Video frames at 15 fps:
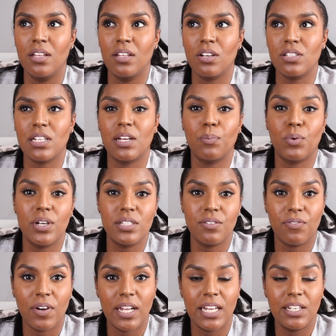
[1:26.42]
because I wanted to
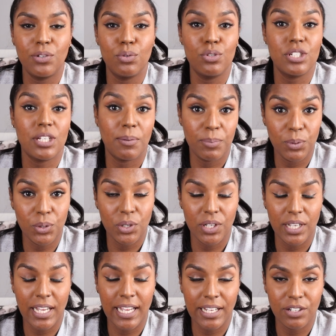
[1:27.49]
find a new shampoo
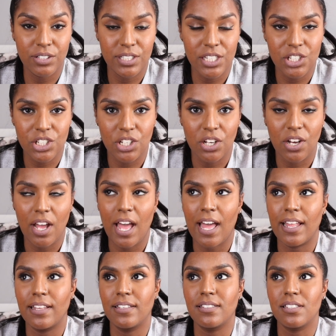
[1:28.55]
and conditioner
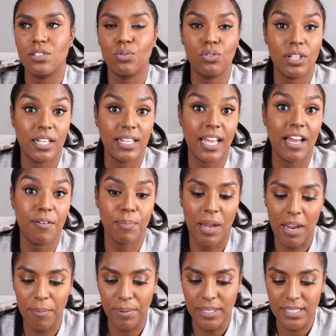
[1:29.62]
and saw that they have
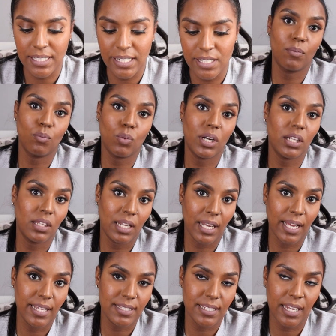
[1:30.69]
parabens in one of the
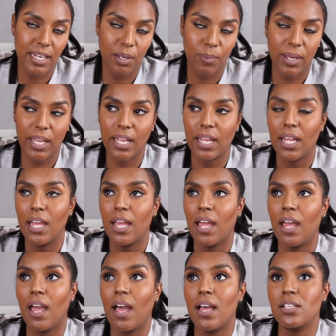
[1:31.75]
lines anyway,
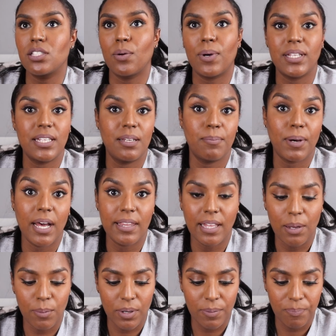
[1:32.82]
so I didn't buy
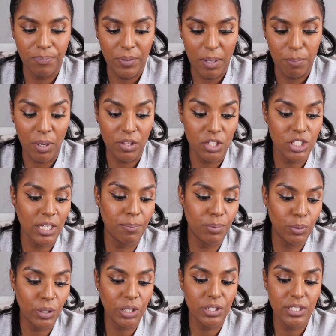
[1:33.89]
that one. But the
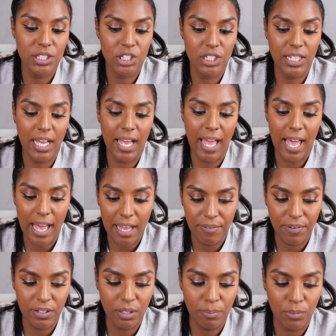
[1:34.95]
shampoo and conditioner that I have
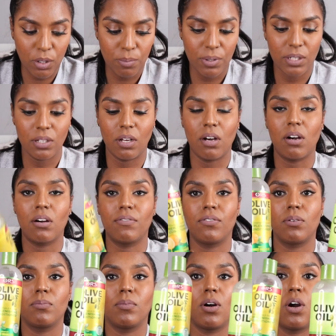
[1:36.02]
at the moment are from